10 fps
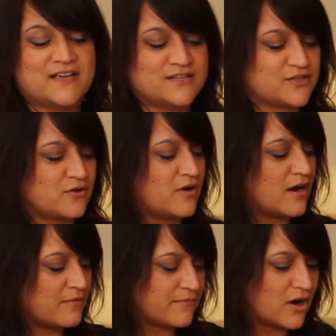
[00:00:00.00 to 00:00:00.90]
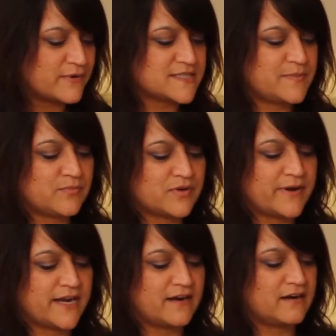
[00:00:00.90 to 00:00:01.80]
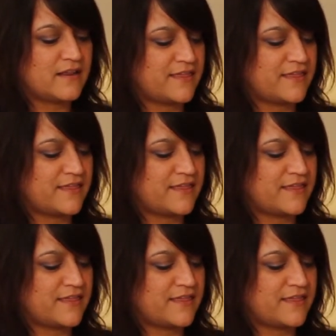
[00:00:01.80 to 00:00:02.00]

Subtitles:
So always be prepared.